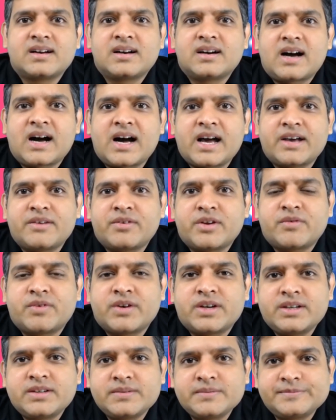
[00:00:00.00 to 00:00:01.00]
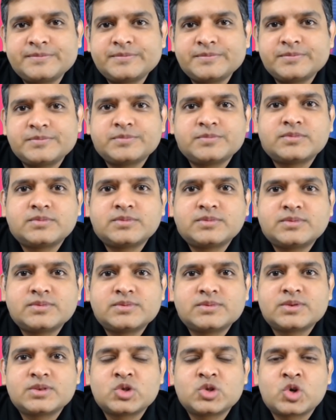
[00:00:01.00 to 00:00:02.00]
Hi everyone,
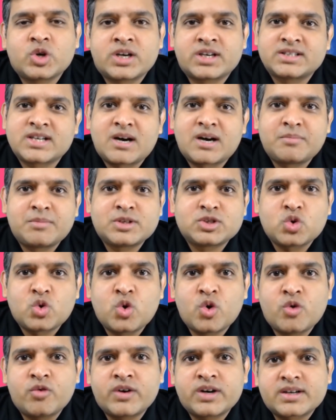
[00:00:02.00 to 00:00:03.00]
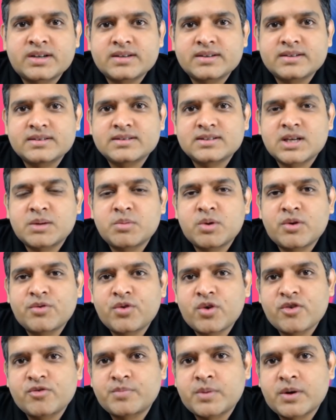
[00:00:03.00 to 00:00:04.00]
your exam is over. Some
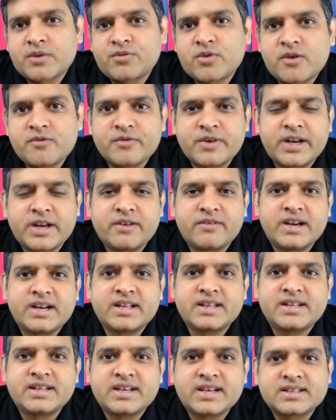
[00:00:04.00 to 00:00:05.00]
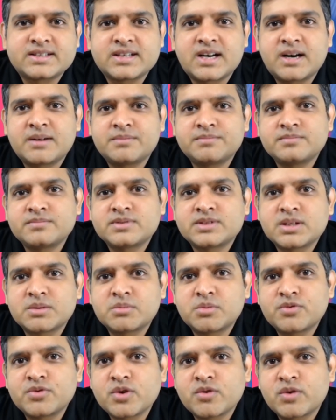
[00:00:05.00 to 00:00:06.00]
of you have performed very well in the exam,
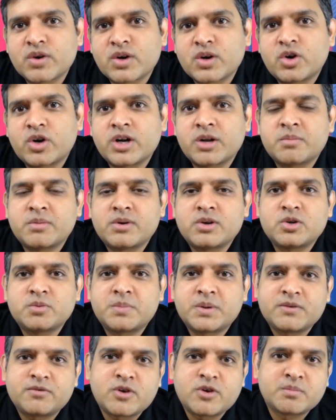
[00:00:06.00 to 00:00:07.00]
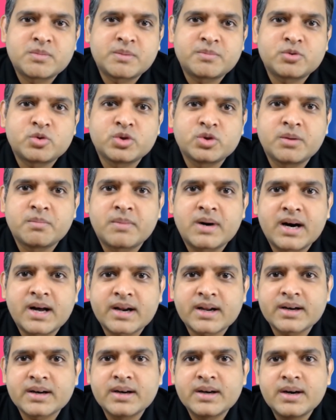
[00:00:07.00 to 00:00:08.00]
some of you were not able to perform up to the
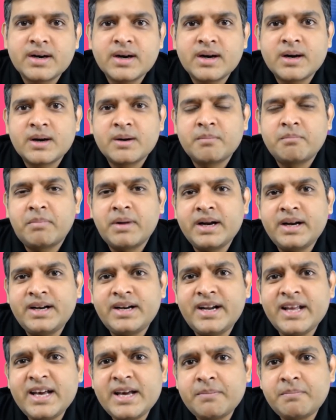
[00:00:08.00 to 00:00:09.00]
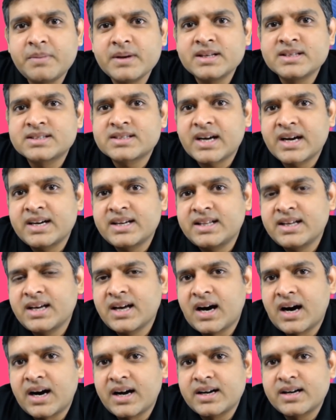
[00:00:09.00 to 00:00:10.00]
mark. But deep inside the
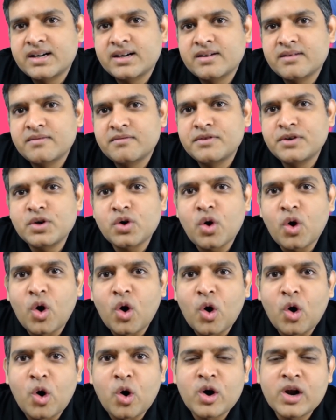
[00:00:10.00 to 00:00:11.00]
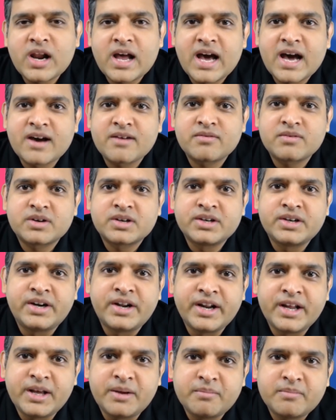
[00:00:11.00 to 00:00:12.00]
heart, we all have a
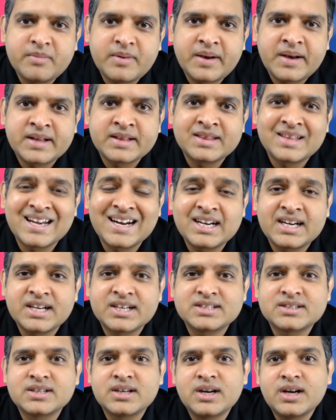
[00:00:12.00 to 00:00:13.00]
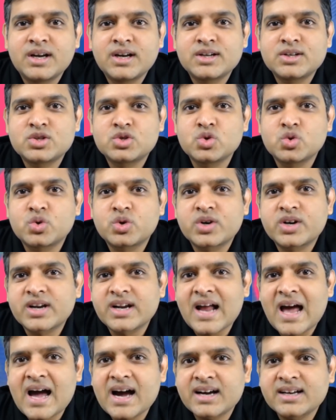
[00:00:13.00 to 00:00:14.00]
dream, and that is to
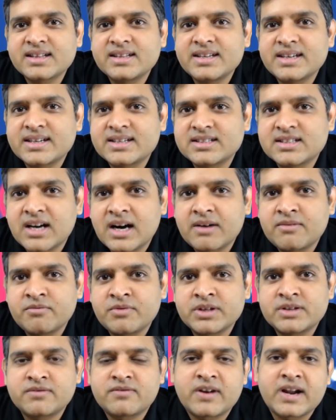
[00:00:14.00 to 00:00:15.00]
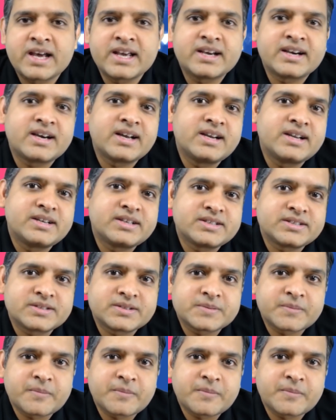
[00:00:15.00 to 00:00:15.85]
crack the exam with flying colors.